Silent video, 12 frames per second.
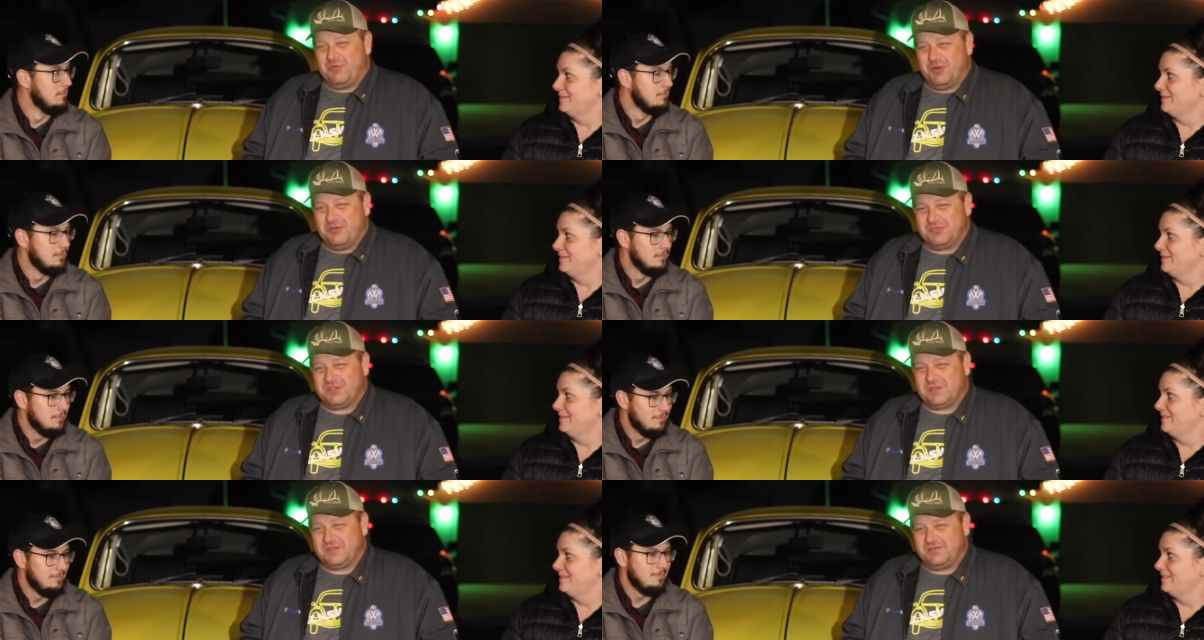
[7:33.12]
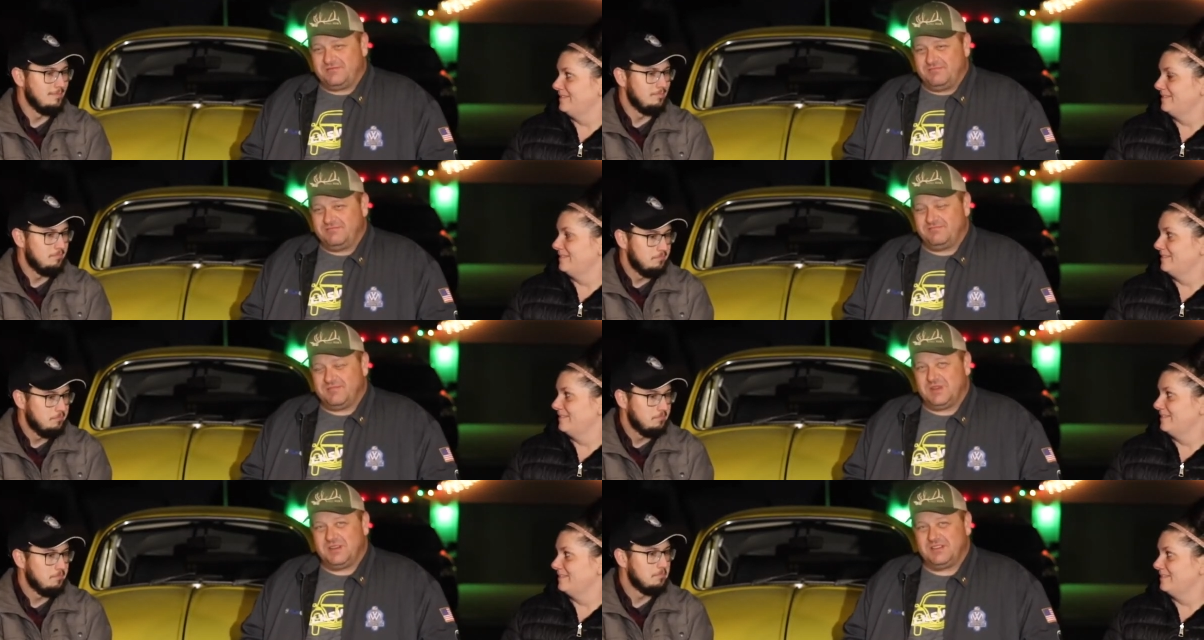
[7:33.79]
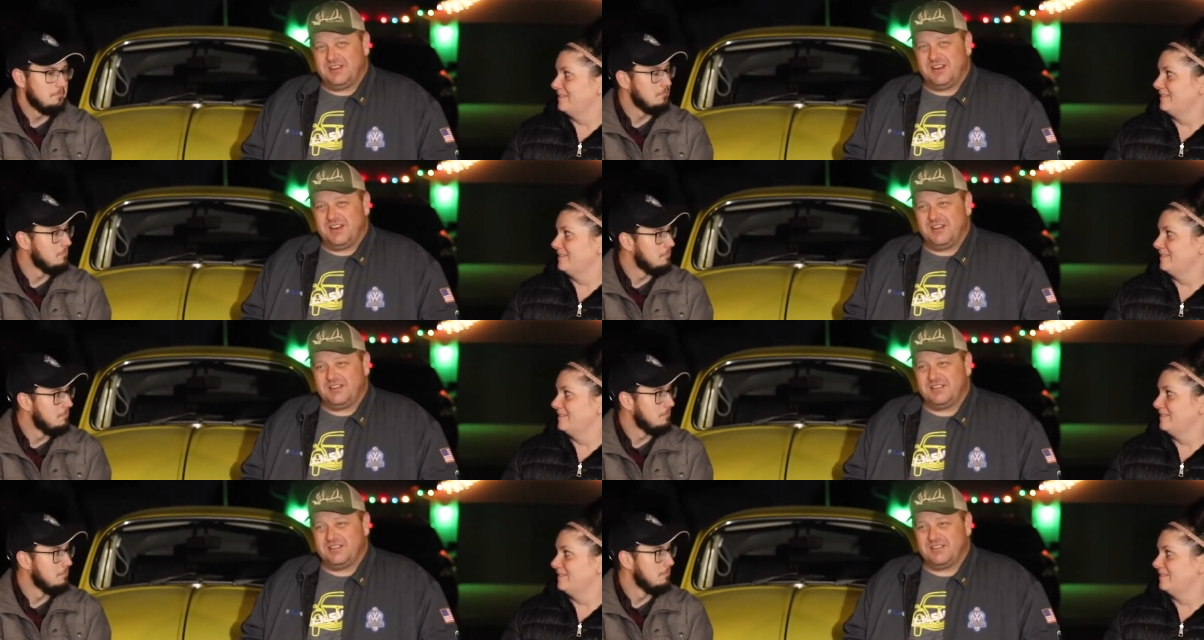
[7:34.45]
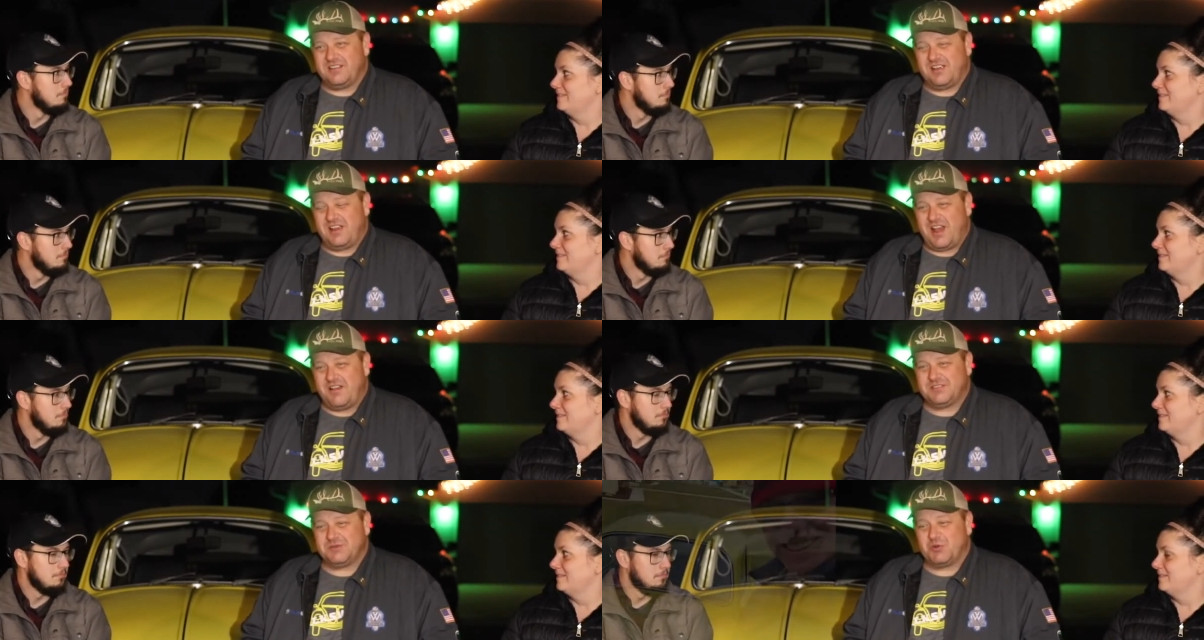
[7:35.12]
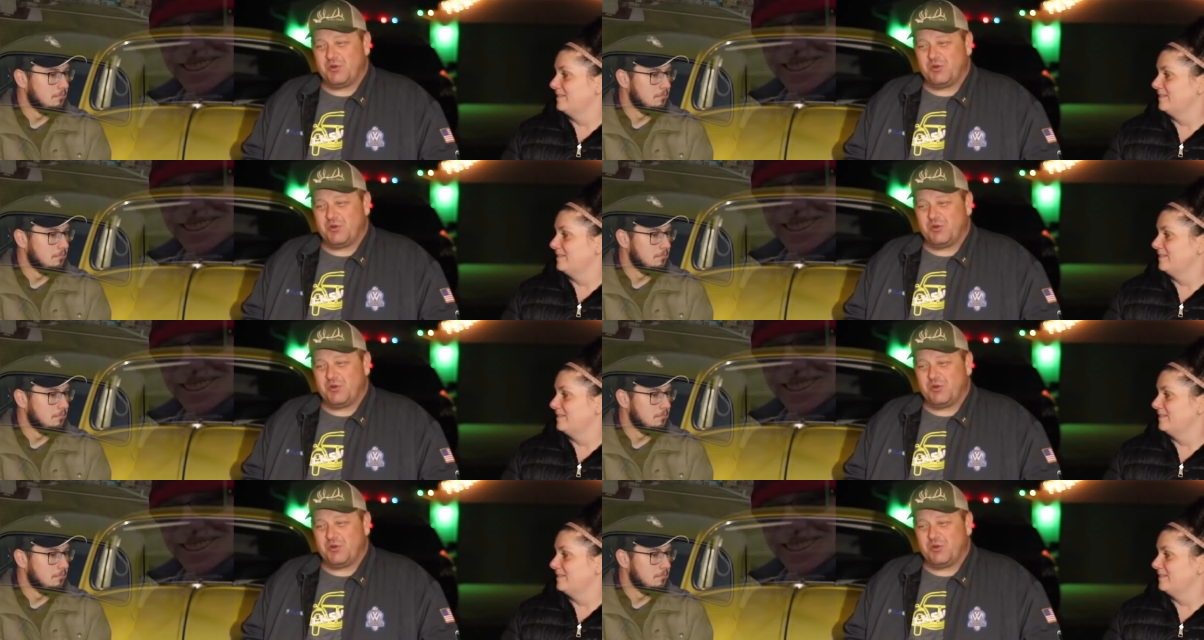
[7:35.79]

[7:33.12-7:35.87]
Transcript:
Speaker 1: roots, and I'm gonna have some